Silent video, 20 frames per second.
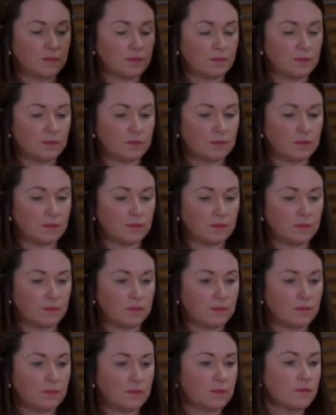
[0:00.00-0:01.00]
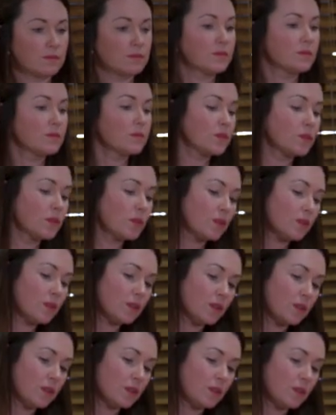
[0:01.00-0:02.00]

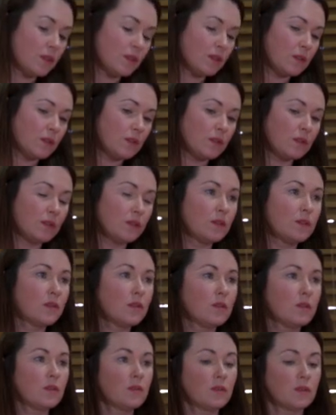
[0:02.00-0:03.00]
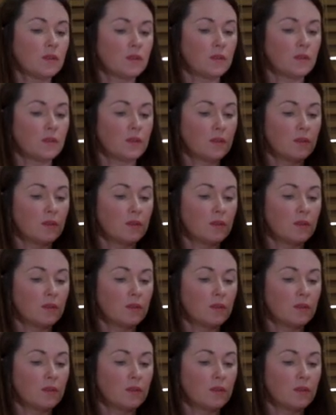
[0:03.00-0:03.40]
(silent)